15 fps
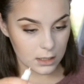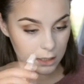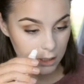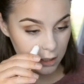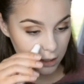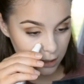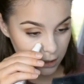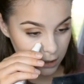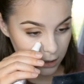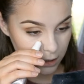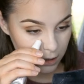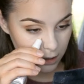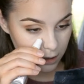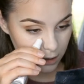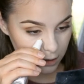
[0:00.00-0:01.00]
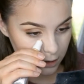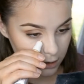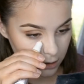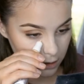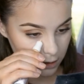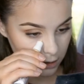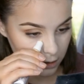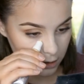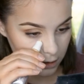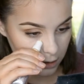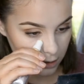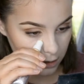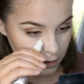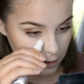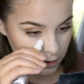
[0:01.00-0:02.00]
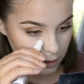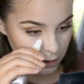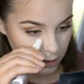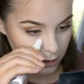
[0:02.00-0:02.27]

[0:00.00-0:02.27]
Nothing is said.